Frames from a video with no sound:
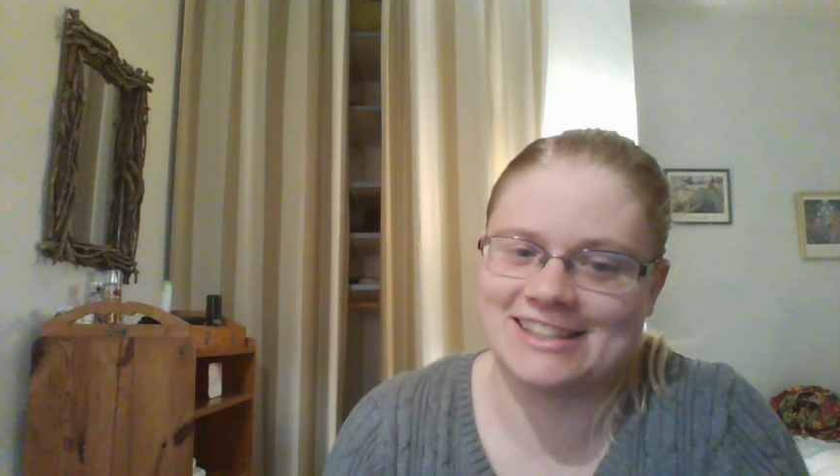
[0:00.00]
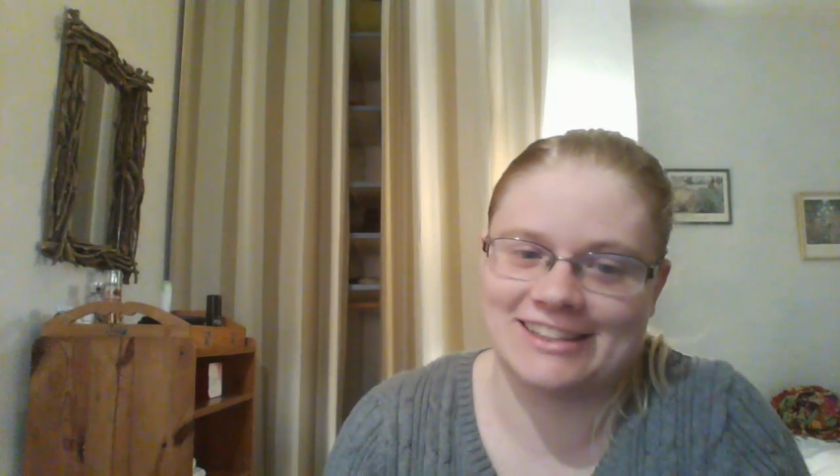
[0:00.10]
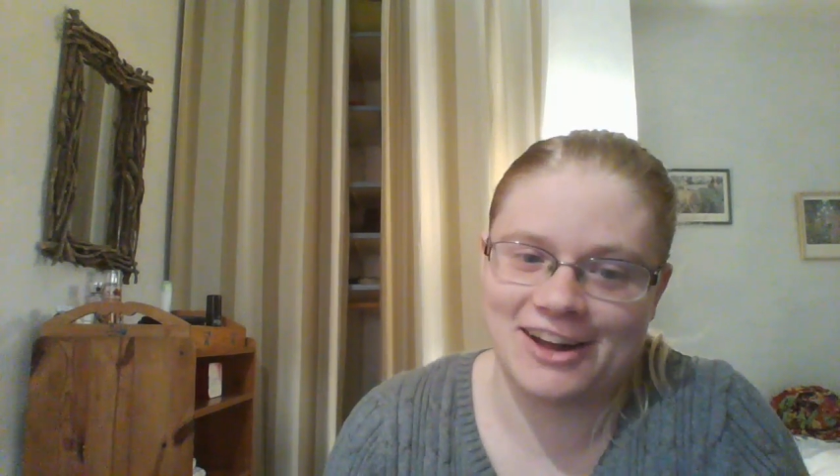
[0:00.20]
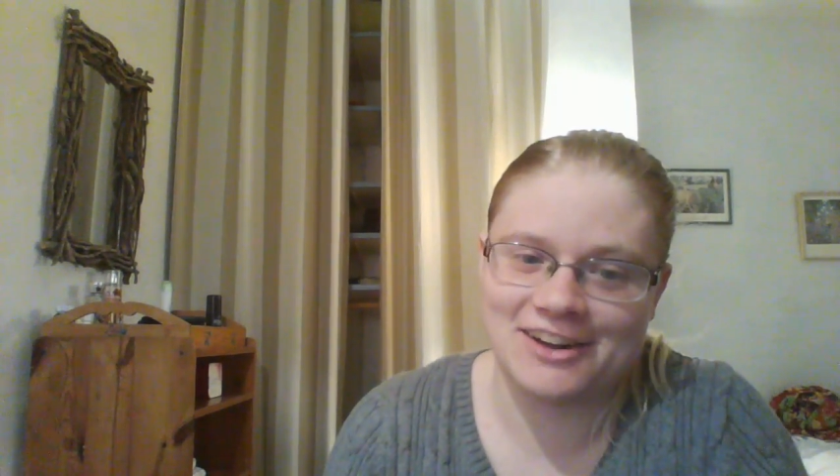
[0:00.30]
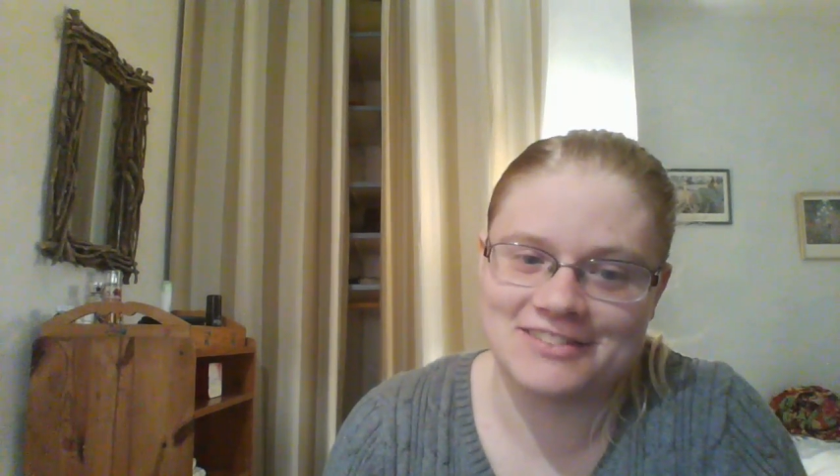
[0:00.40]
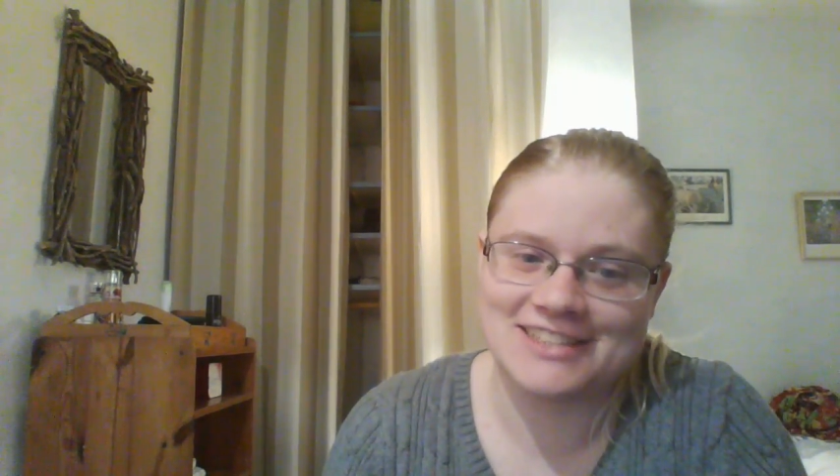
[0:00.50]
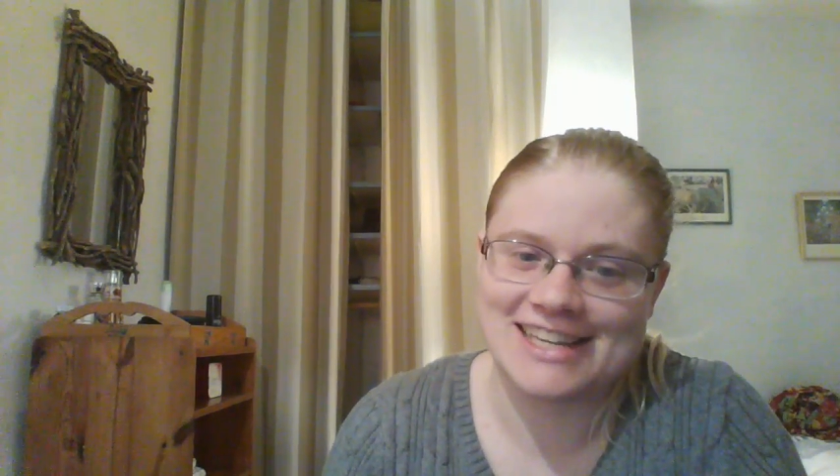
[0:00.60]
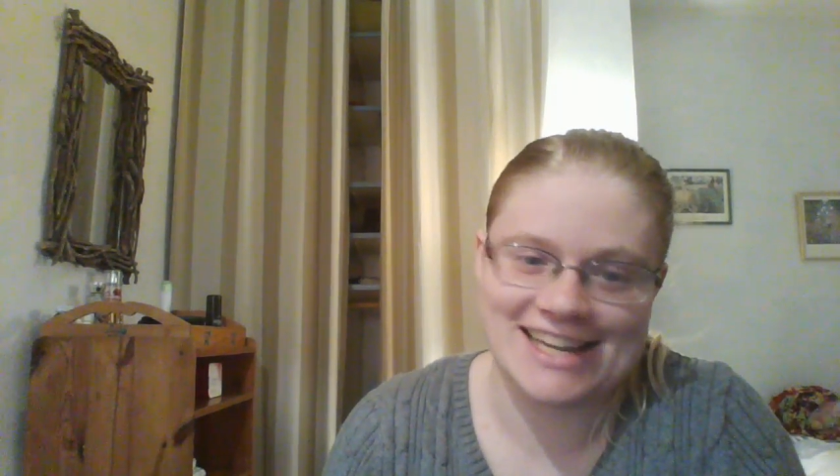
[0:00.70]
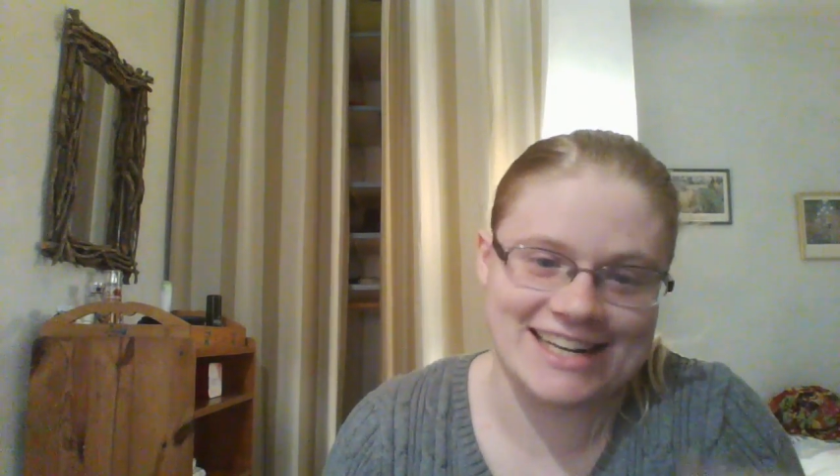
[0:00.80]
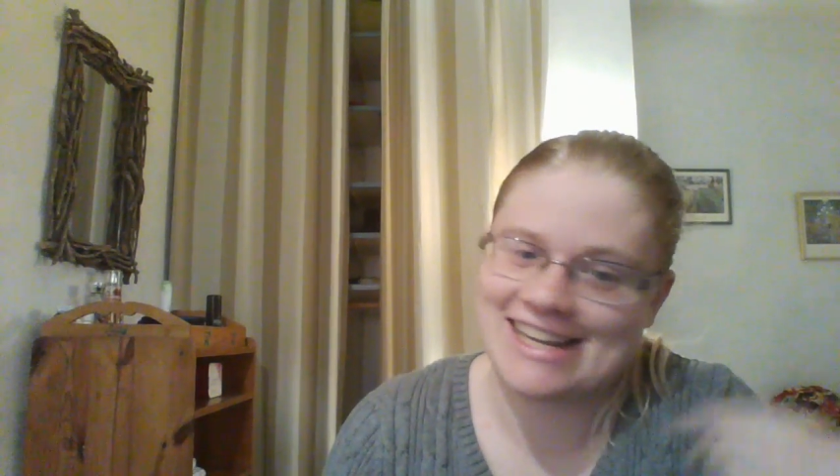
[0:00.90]
gloves
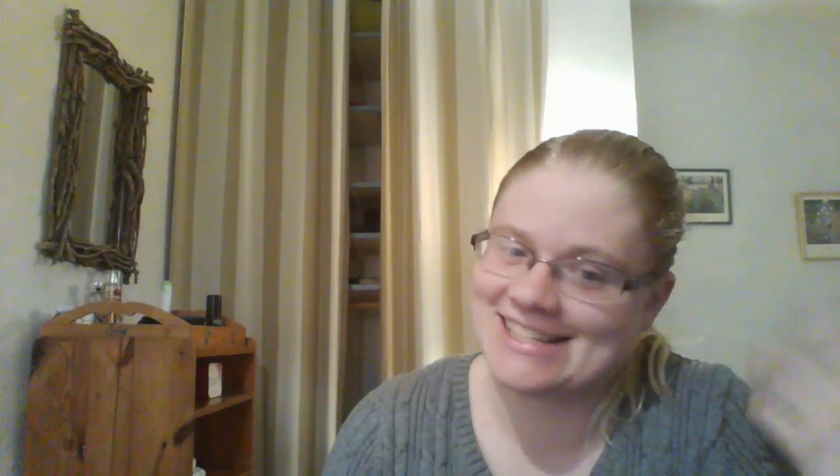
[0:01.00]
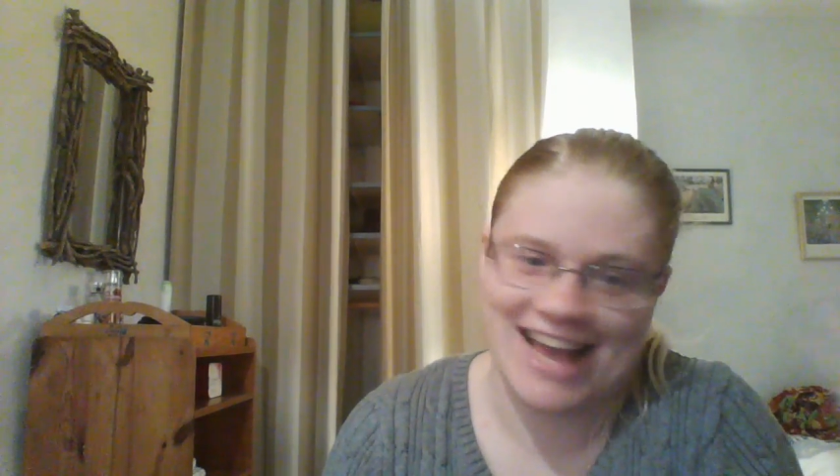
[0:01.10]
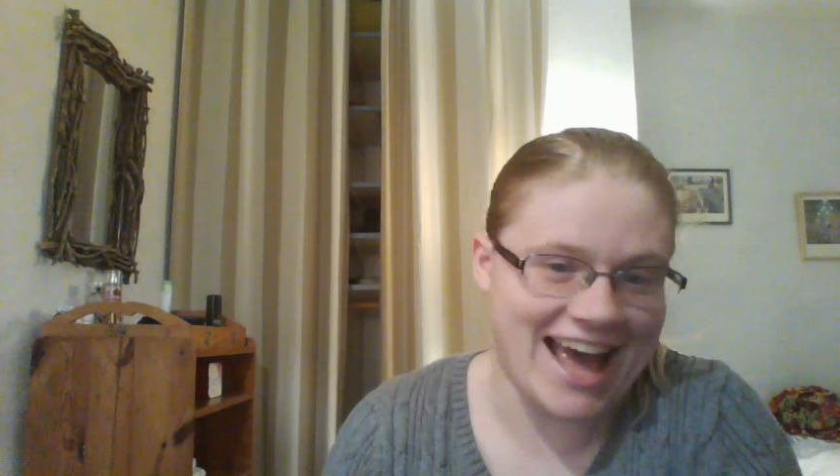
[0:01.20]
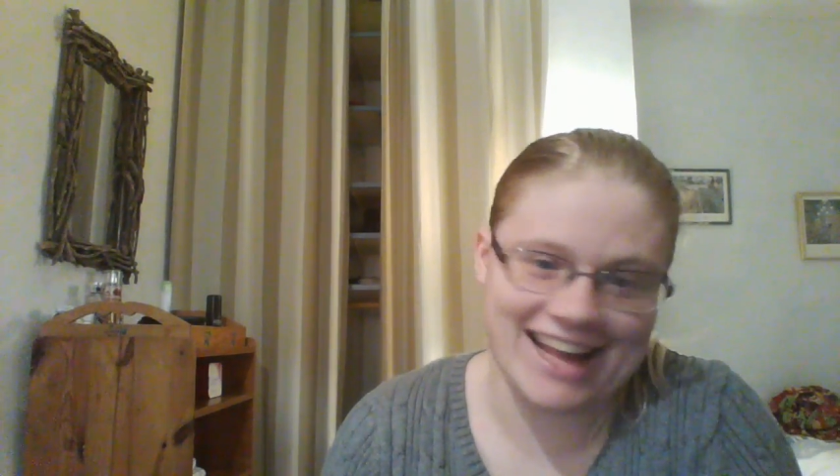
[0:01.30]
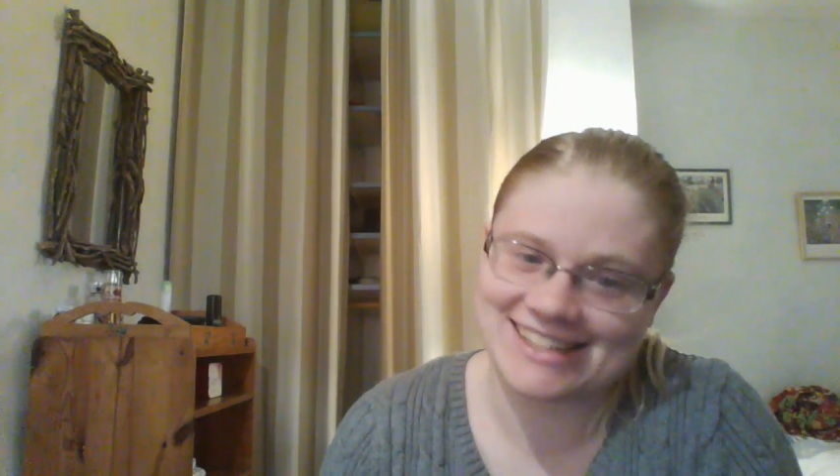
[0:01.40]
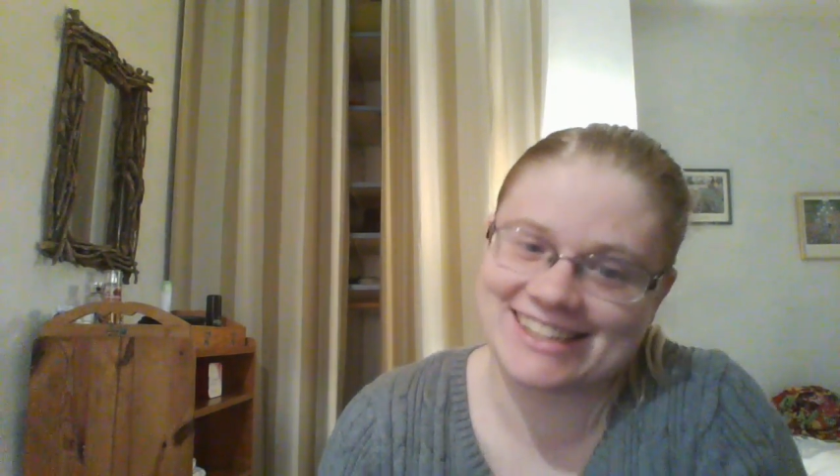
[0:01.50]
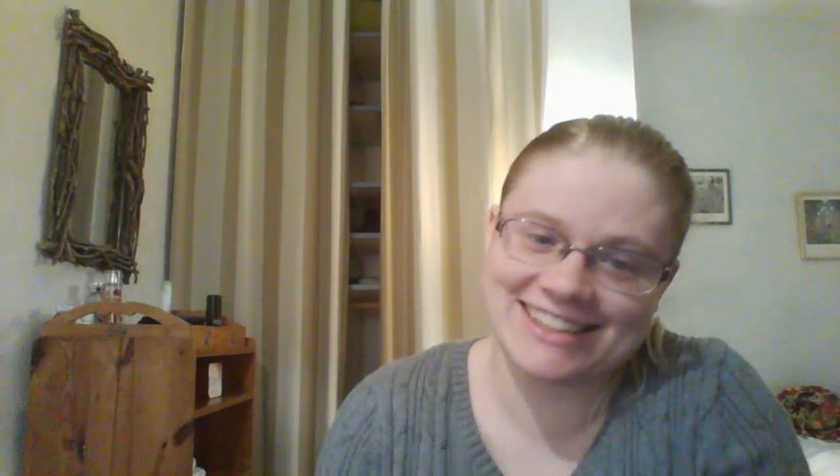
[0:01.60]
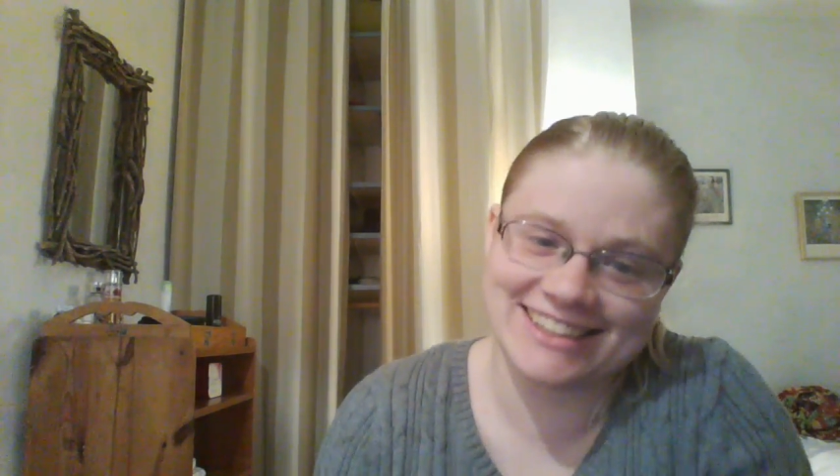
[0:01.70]
in his hat.